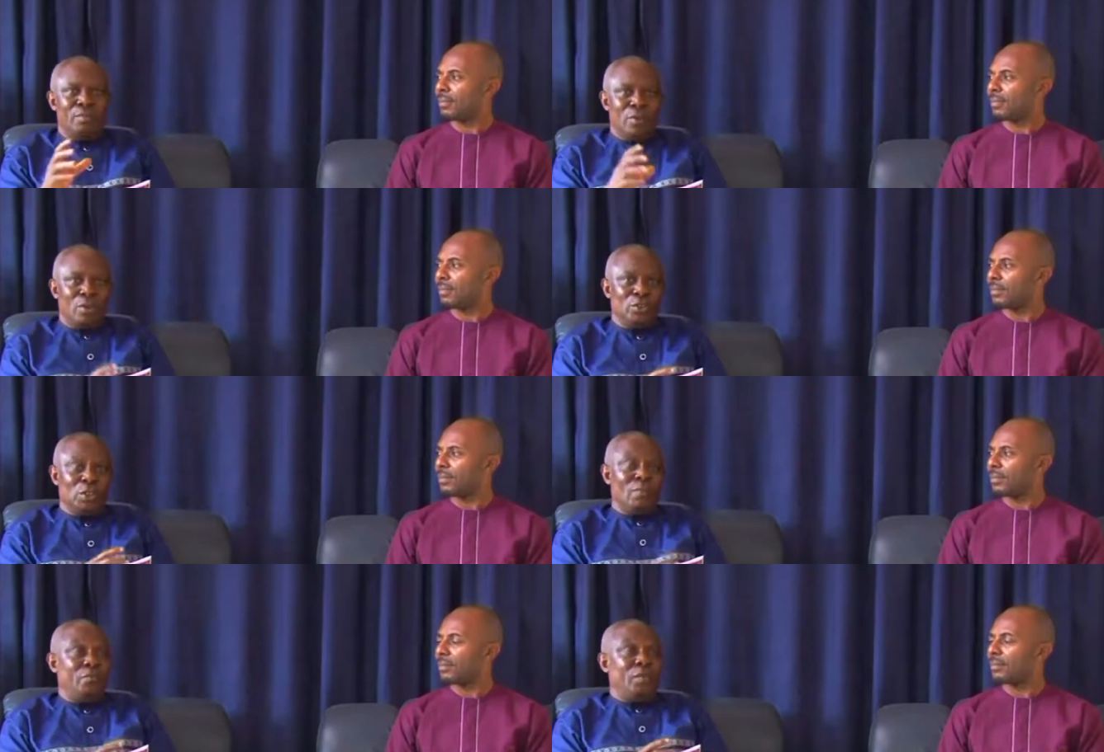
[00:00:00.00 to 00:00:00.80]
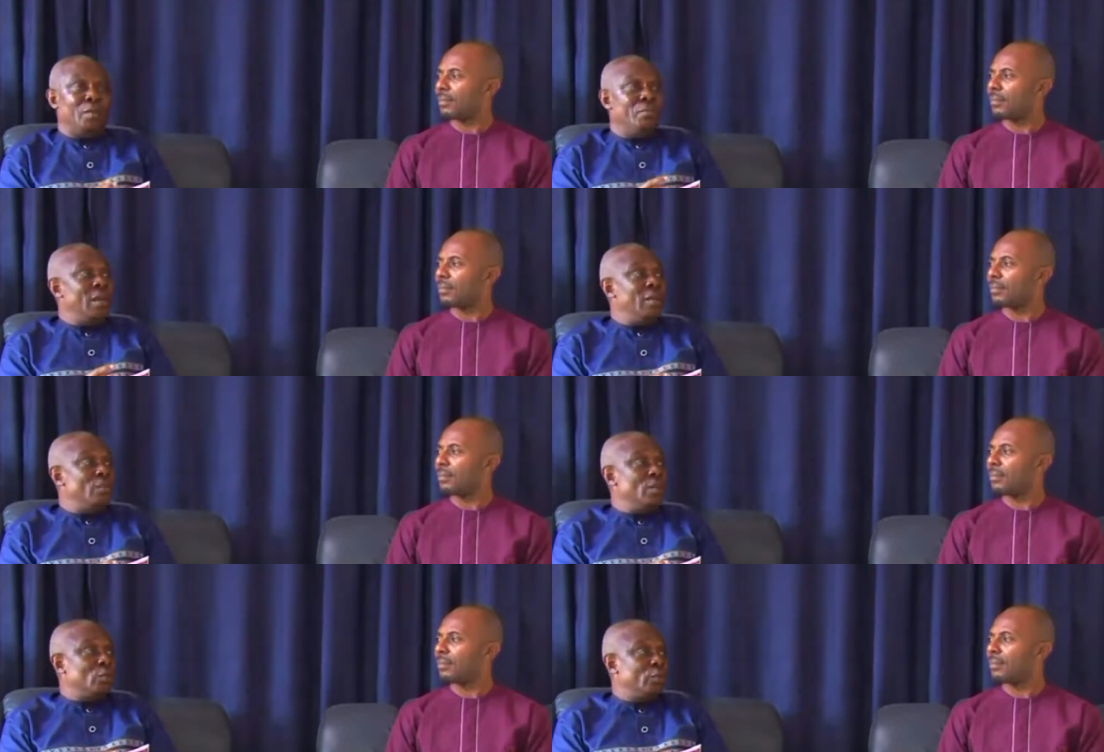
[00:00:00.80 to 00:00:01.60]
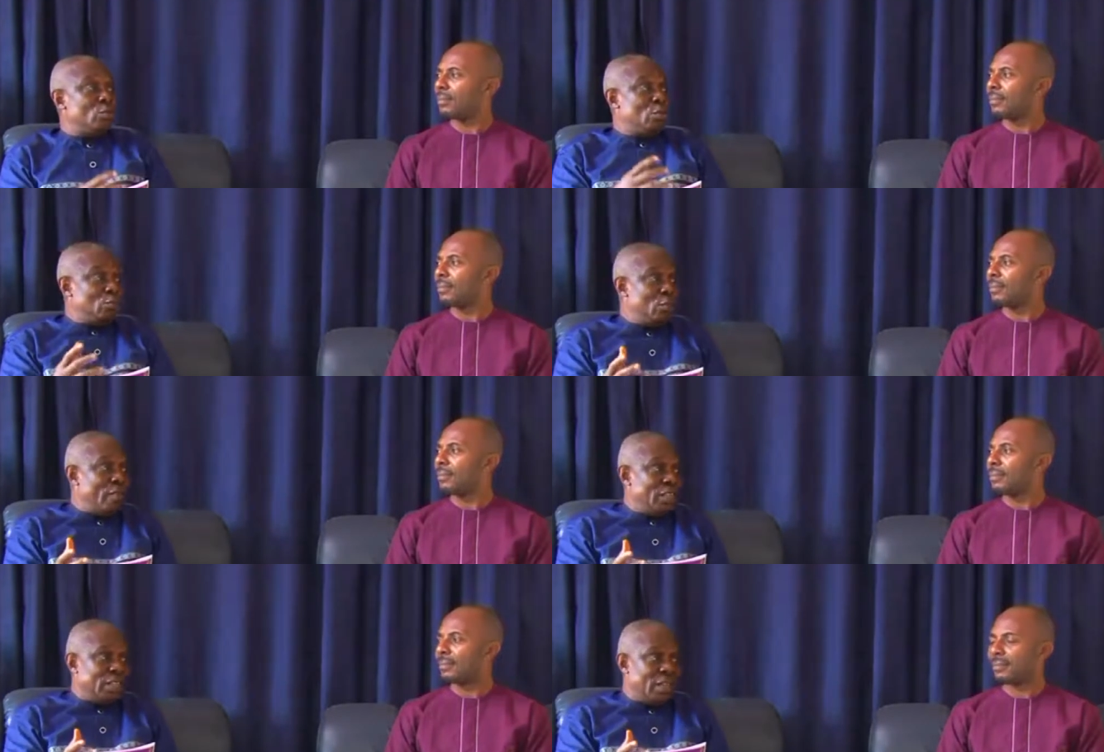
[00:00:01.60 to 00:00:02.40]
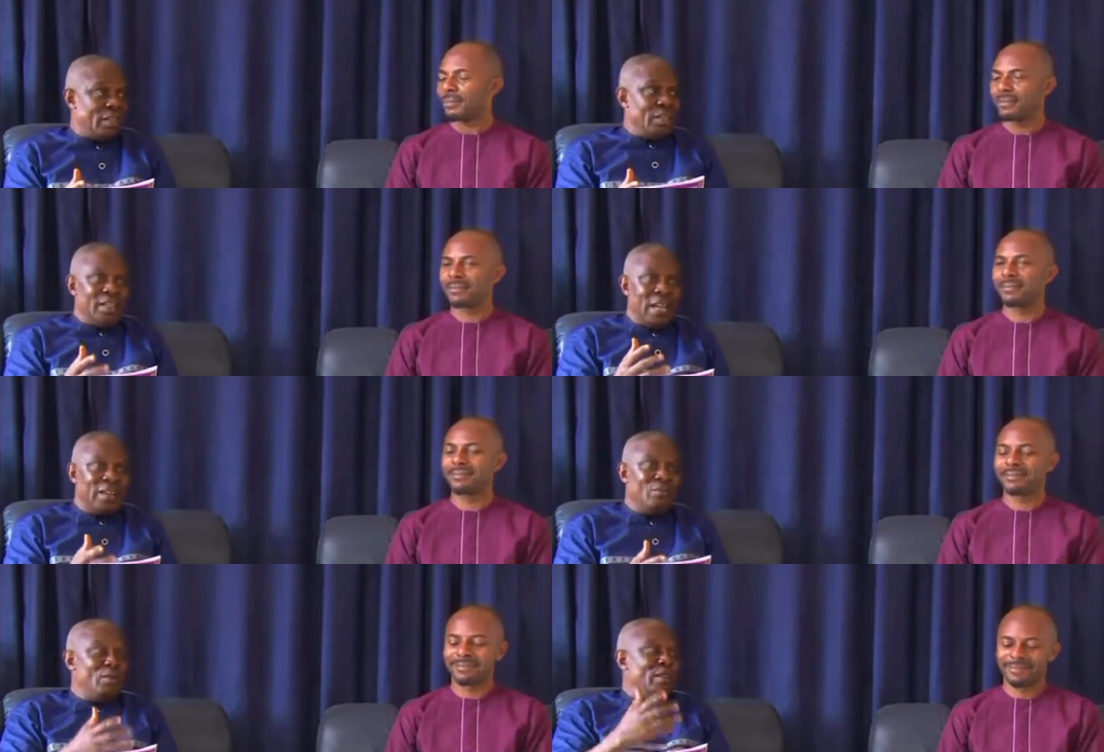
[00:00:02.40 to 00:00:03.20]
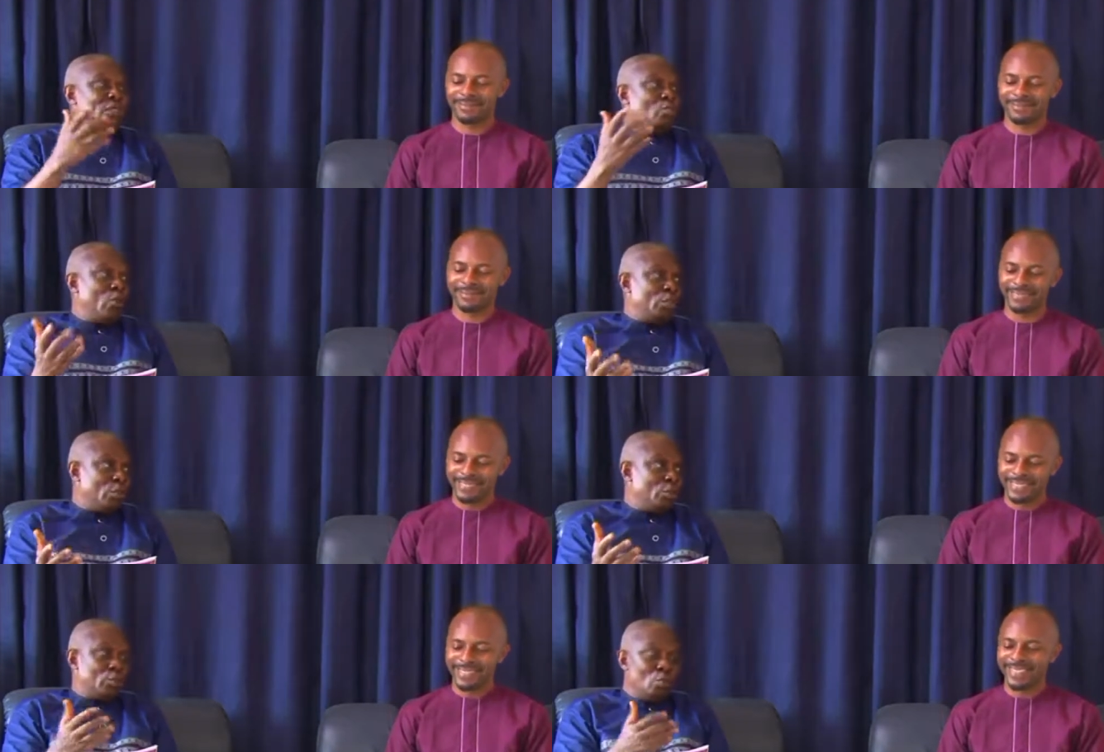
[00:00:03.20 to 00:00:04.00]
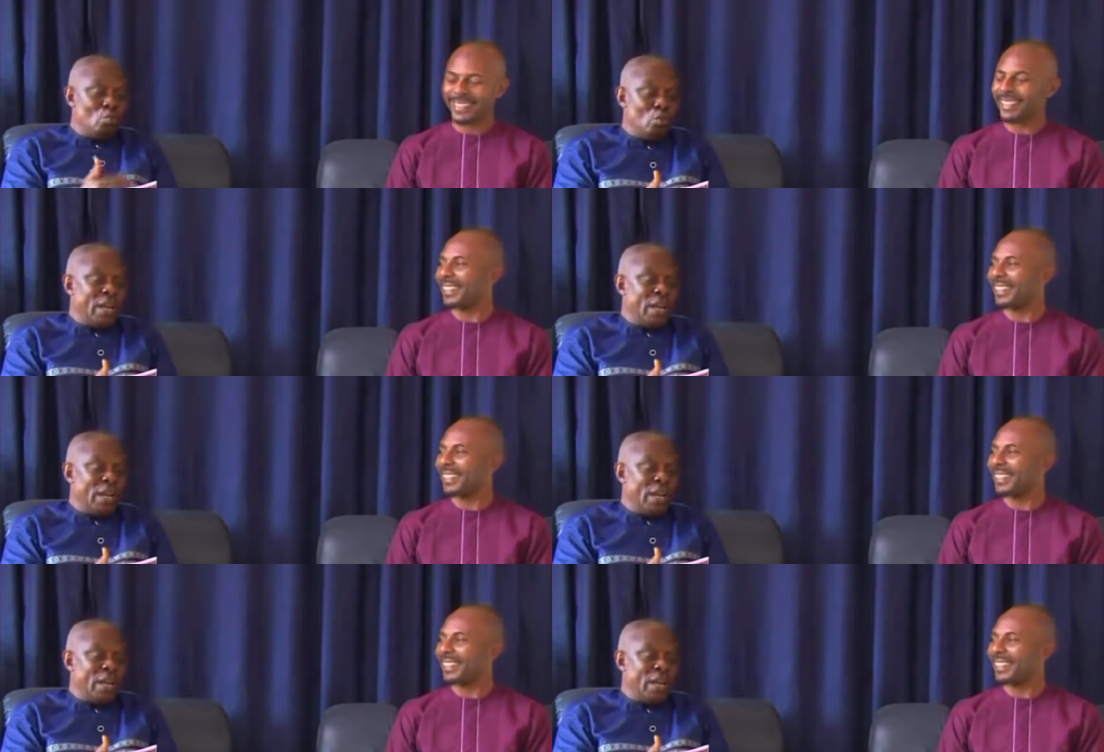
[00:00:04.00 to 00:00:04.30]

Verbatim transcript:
Speaker 1: because some of them may be a little bit controversial and will raise questions yeah.